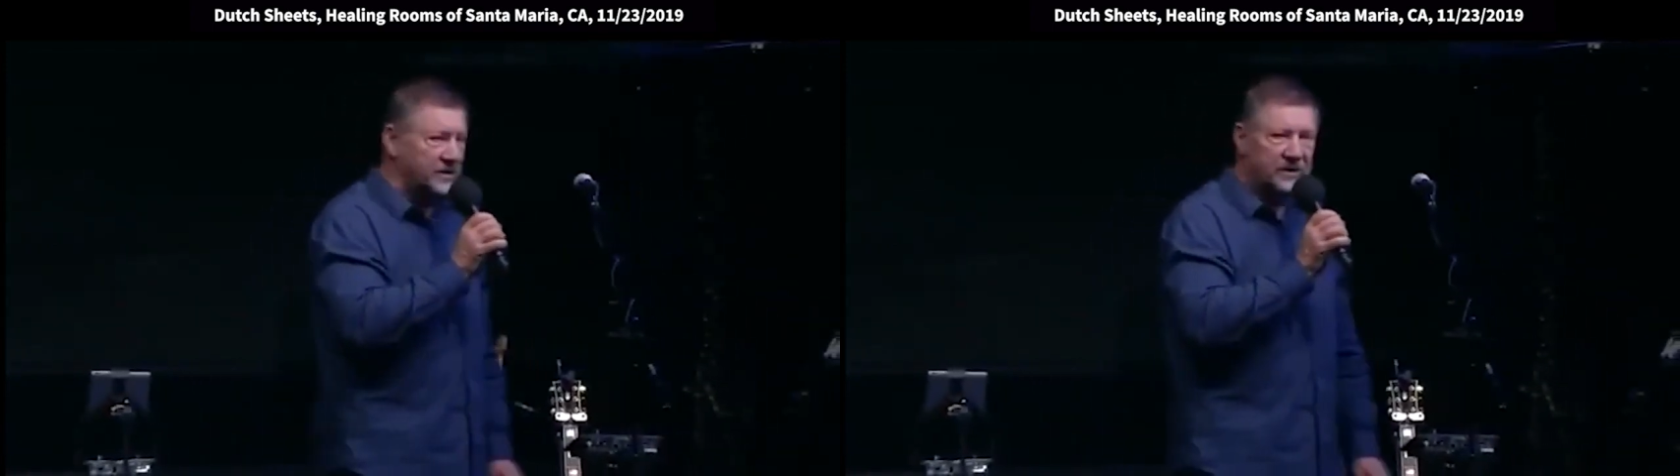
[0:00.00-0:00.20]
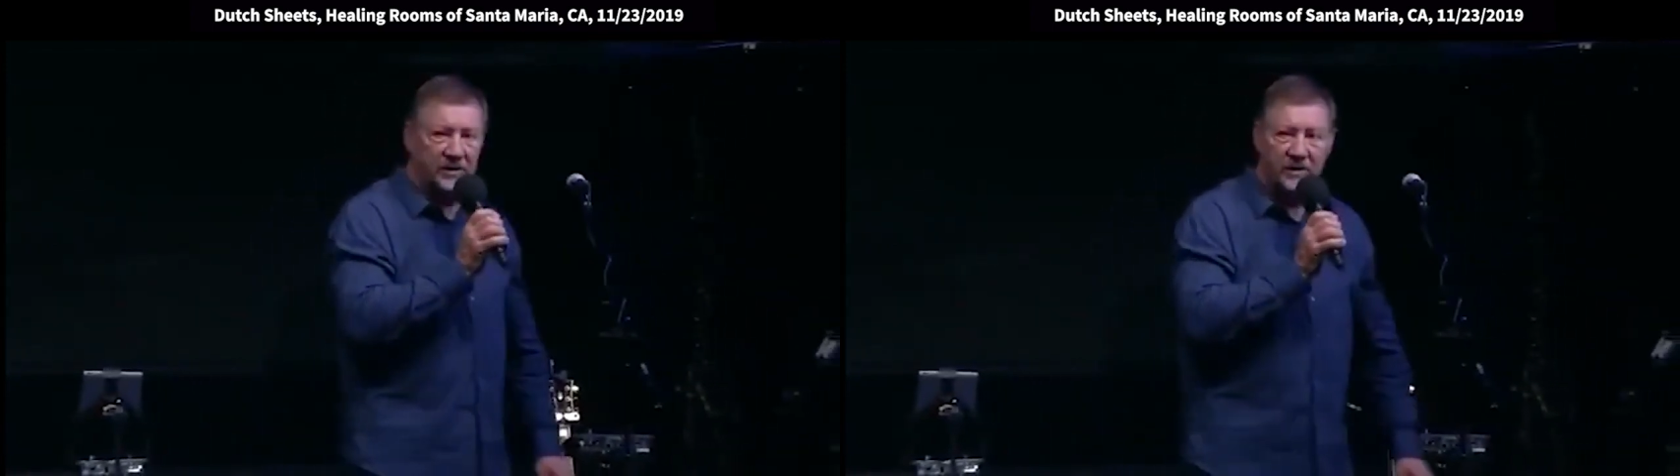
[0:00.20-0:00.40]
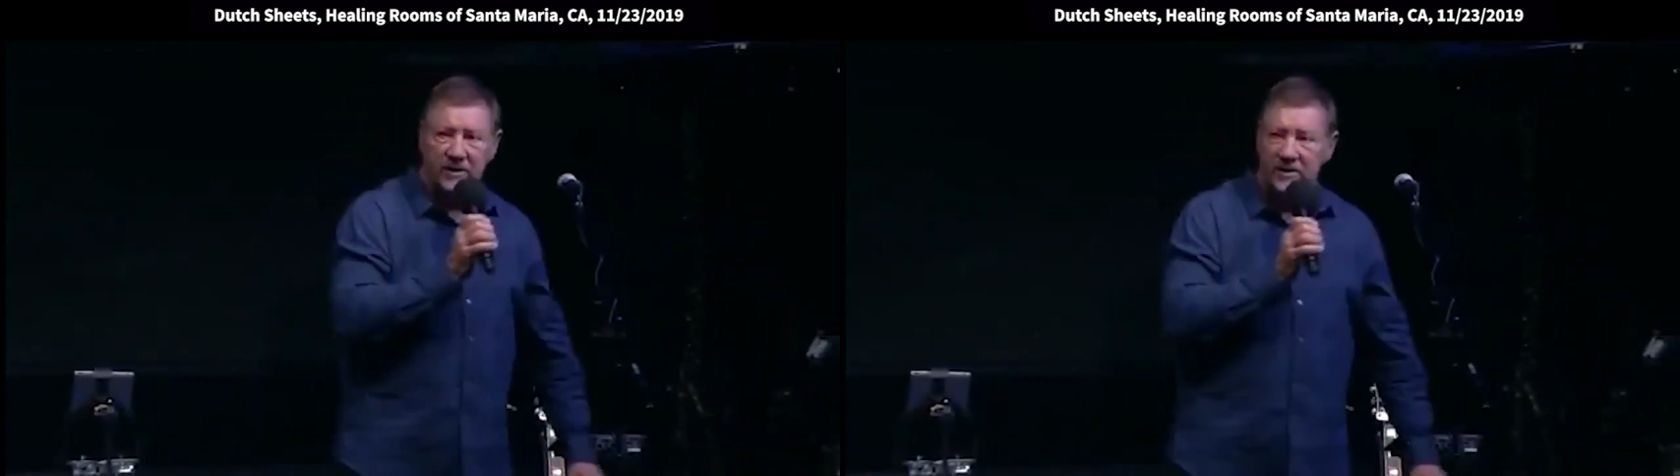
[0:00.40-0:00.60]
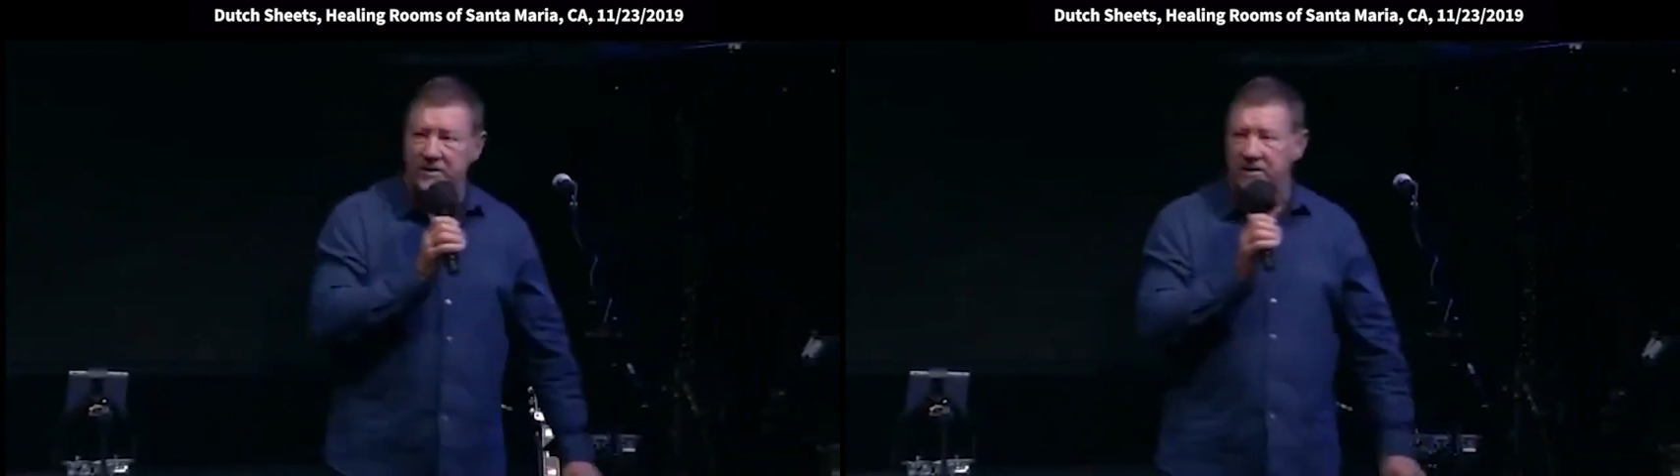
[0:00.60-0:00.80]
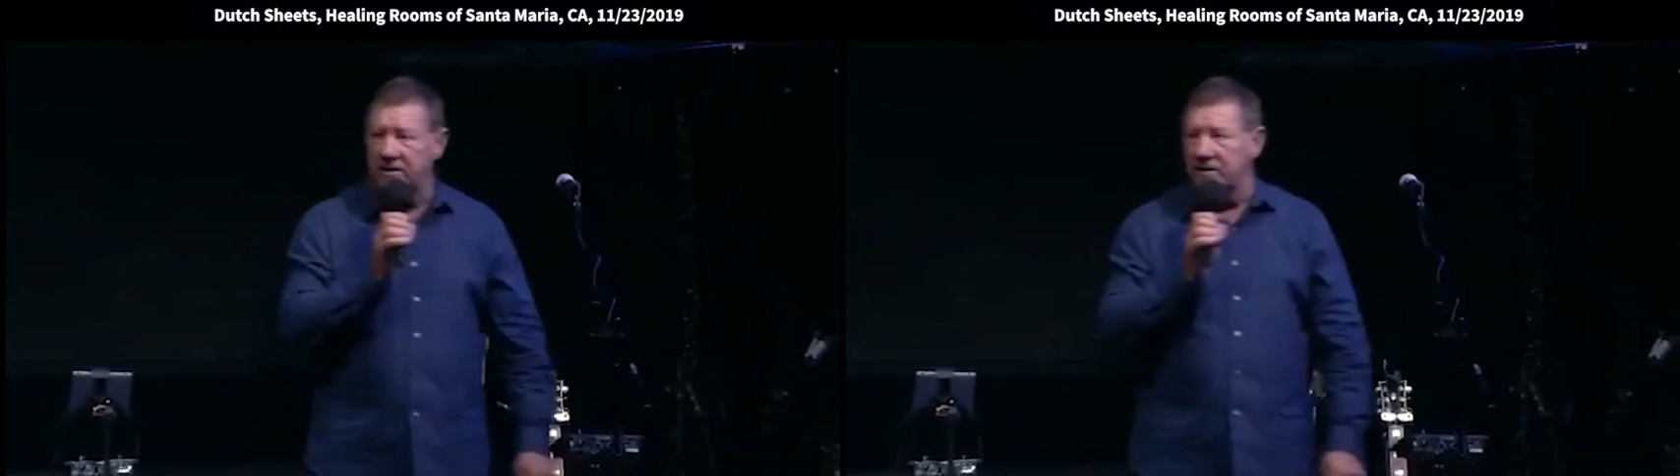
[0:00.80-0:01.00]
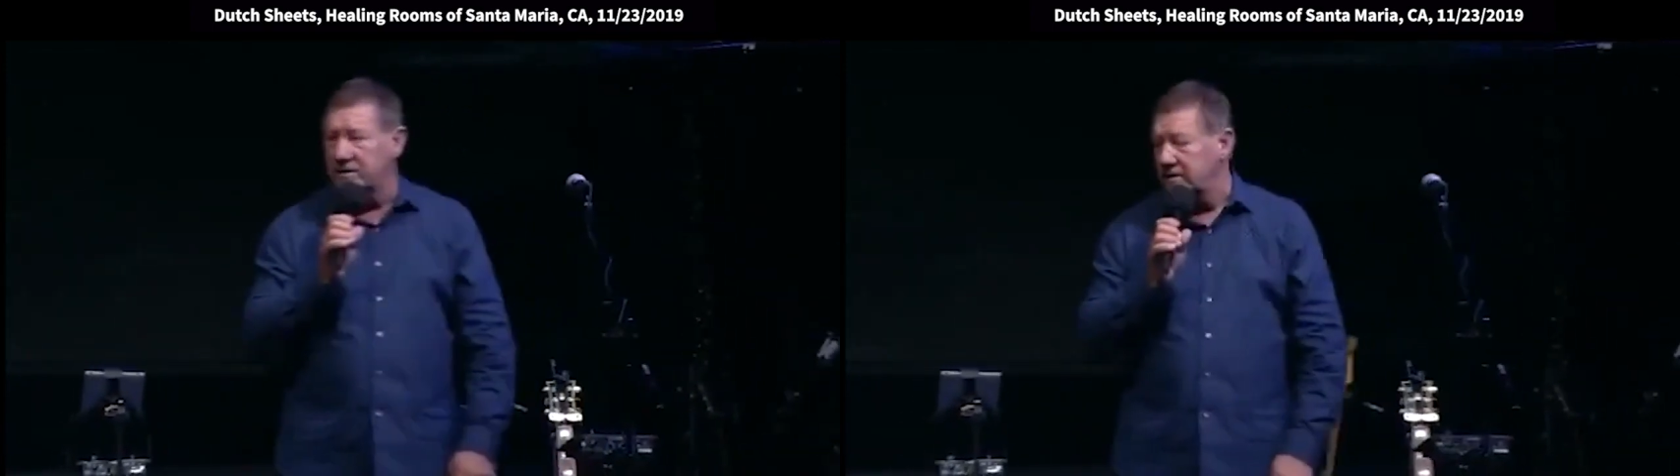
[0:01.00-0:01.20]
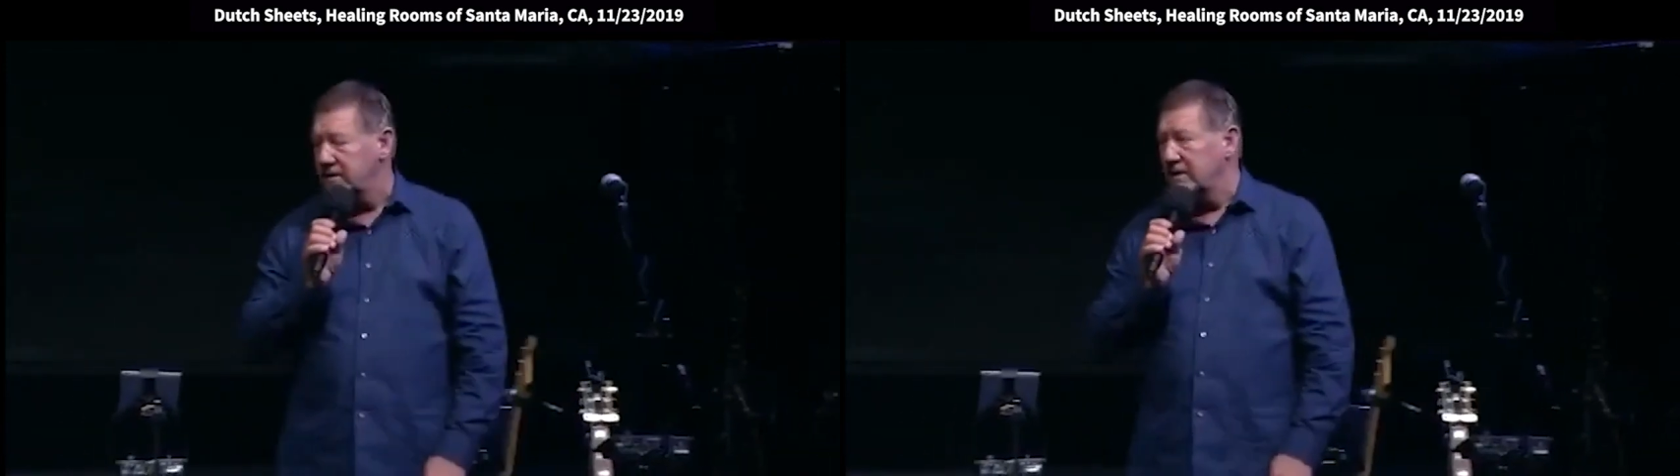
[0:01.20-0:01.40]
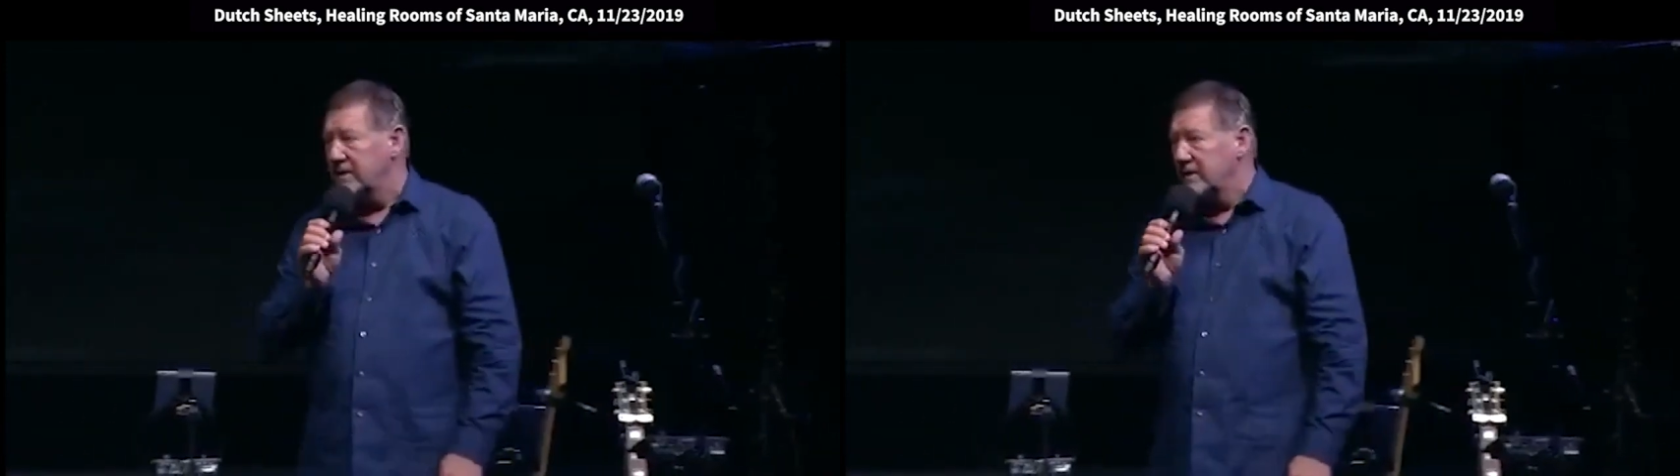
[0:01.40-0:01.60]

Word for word: and this and this and this and this,